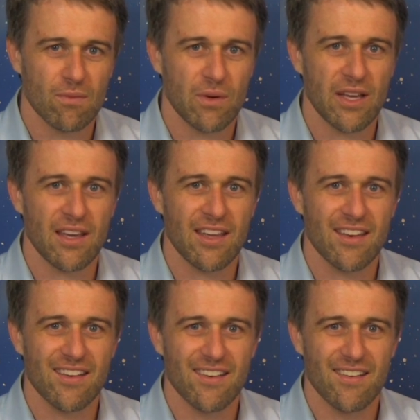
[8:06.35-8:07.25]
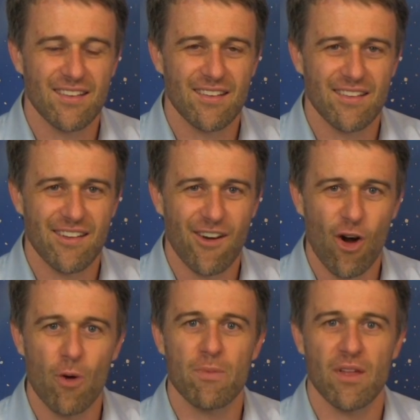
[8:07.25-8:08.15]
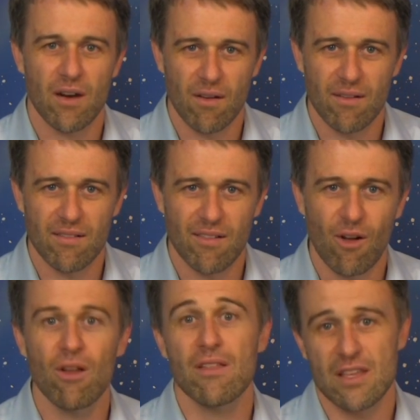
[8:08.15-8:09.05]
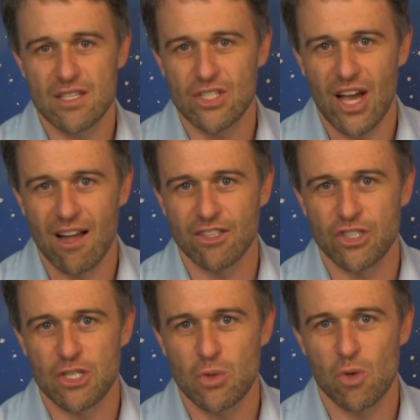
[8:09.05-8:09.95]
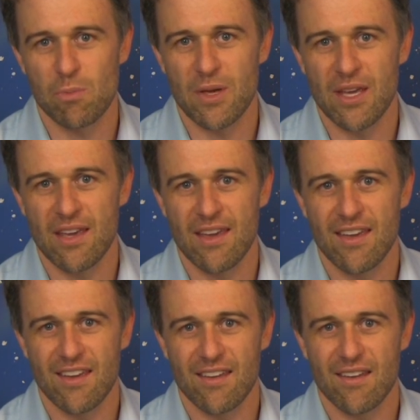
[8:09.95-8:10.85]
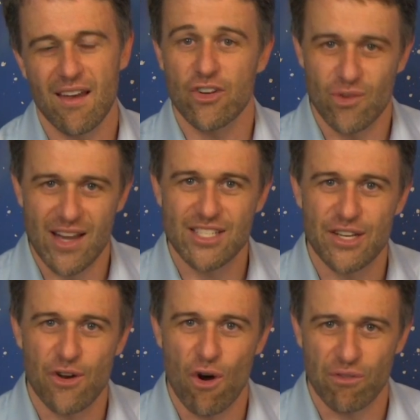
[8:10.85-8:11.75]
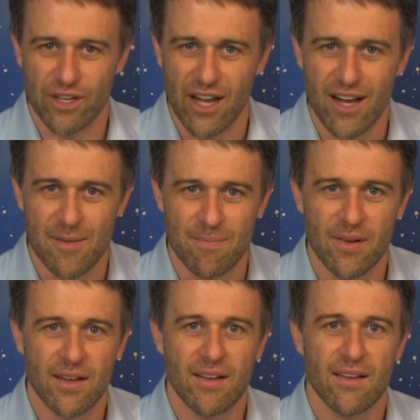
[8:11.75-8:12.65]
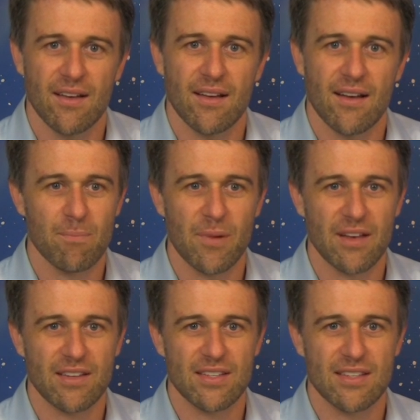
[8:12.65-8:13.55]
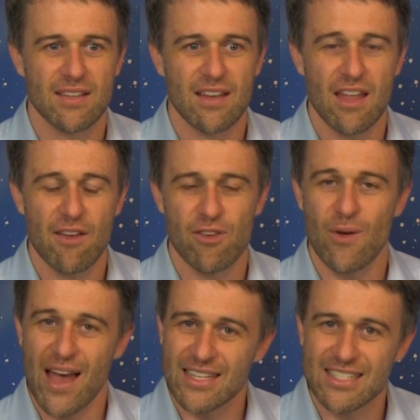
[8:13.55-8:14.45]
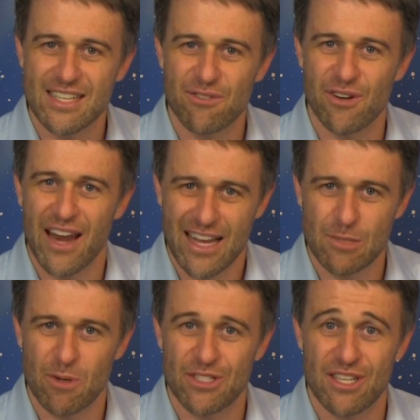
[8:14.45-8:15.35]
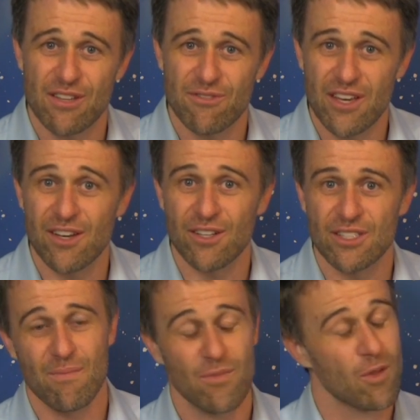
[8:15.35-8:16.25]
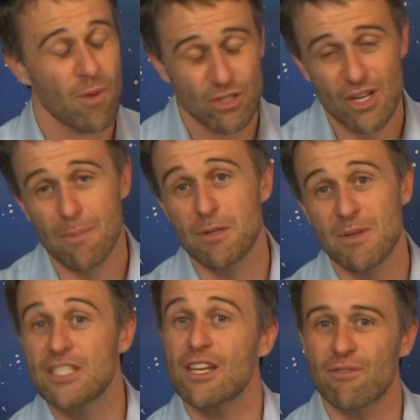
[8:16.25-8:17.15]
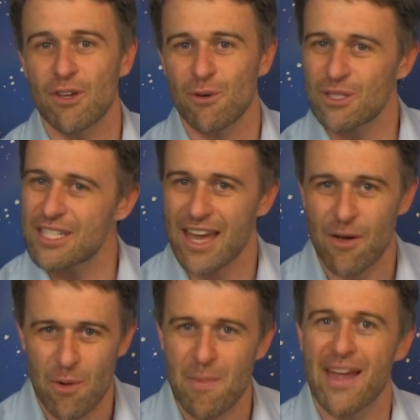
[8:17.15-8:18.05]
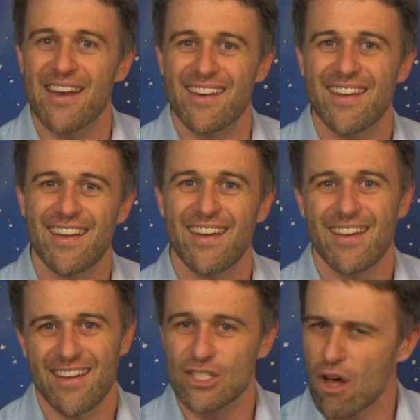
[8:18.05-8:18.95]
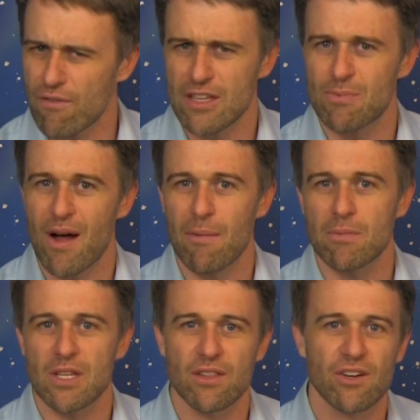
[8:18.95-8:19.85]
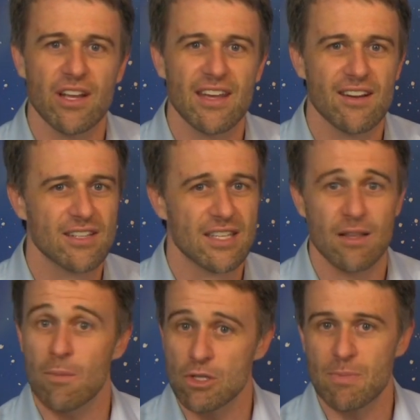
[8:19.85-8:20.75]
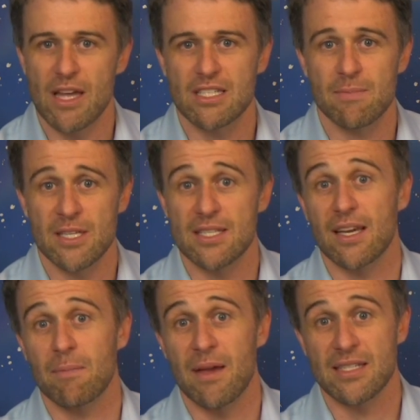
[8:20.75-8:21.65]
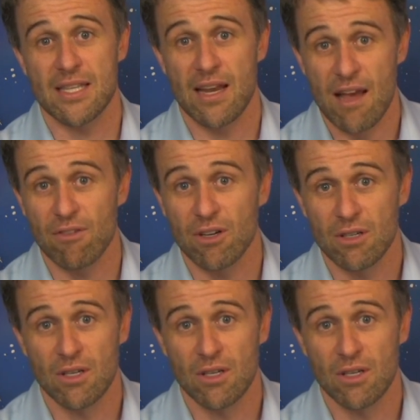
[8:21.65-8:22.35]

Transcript: we hope that all of these challenges will be addressed and overcome. But if you ask different experts in the field, the most optimistic view will say we might solve these problems in 30 years, and the most pessimistic might say never.